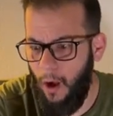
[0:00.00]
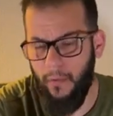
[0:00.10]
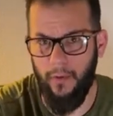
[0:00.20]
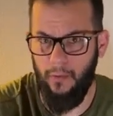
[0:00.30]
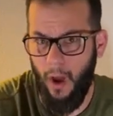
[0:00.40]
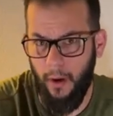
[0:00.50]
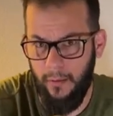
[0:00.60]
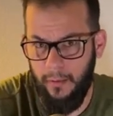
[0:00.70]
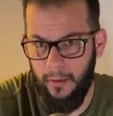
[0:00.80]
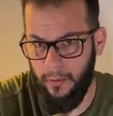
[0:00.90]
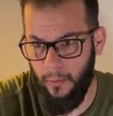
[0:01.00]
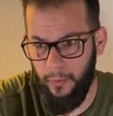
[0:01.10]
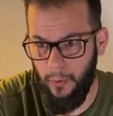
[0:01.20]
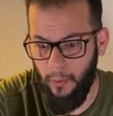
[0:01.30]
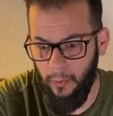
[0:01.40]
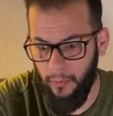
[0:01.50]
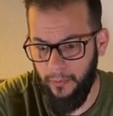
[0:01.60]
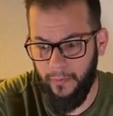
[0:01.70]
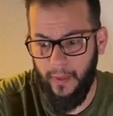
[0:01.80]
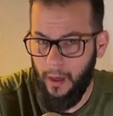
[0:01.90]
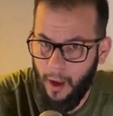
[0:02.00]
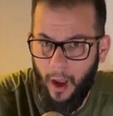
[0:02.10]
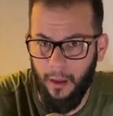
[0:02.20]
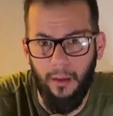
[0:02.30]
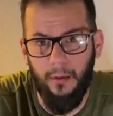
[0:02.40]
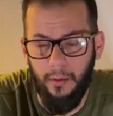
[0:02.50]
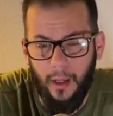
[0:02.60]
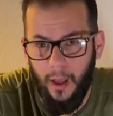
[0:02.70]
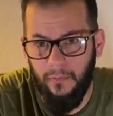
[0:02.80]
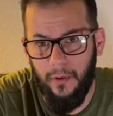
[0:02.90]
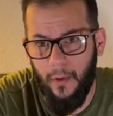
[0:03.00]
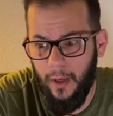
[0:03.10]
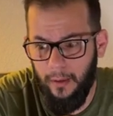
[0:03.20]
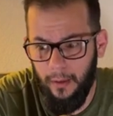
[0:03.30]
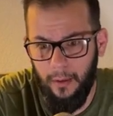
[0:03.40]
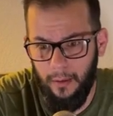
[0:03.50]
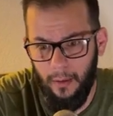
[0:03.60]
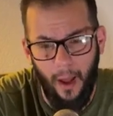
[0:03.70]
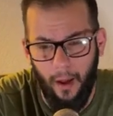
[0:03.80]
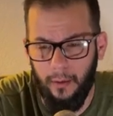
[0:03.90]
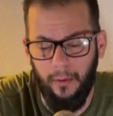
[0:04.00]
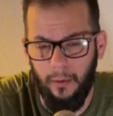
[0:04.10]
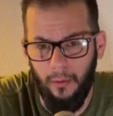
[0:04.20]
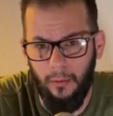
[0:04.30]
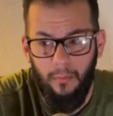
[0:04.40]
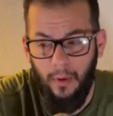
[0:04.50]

all the non-essential tools that I literally have no idea to, how to do.